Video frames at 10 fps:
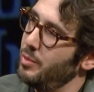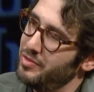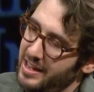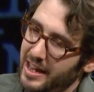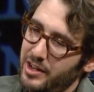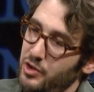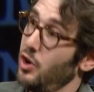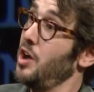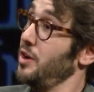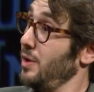We've taken your
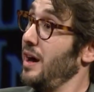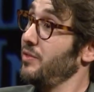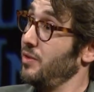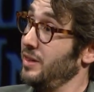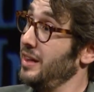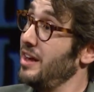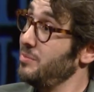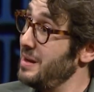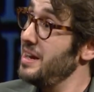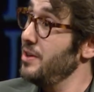autographs over the
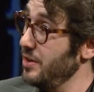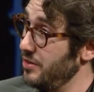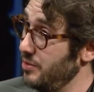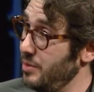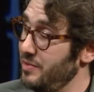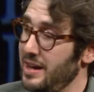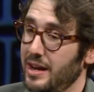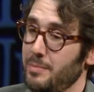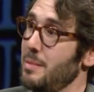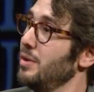last many years. We've
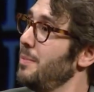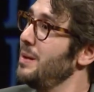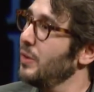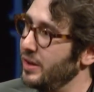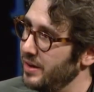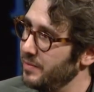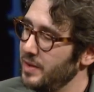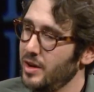taken memorabilia.